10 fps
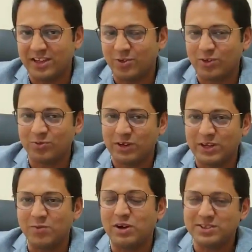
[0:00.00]
That was
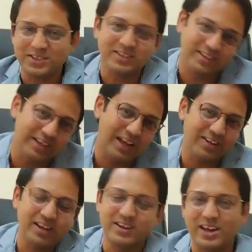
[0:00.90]
very emerging thing
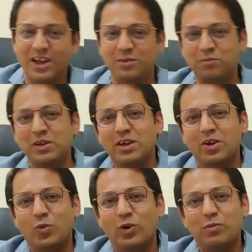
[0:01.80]
at that time,
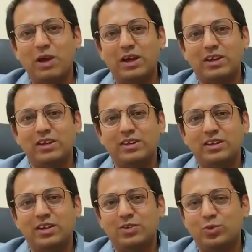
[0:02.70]
way back in
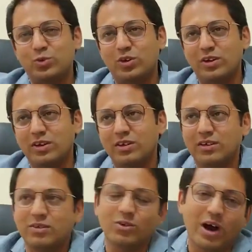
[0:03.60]

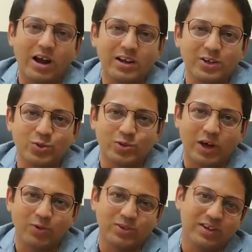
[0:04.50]
early
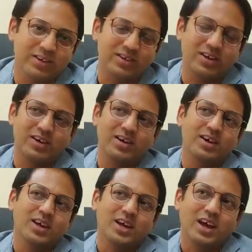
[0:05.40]
2000
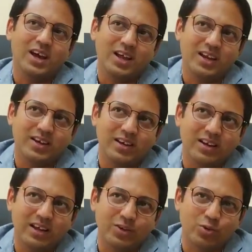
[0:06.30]
and
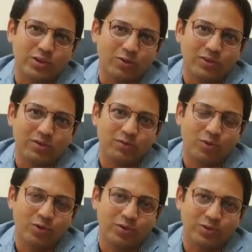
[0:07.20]
like
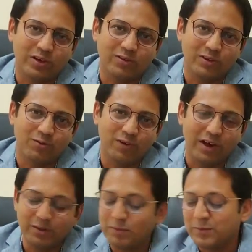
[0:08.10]
2004
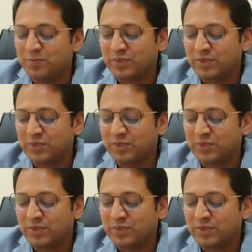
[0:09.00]
2005.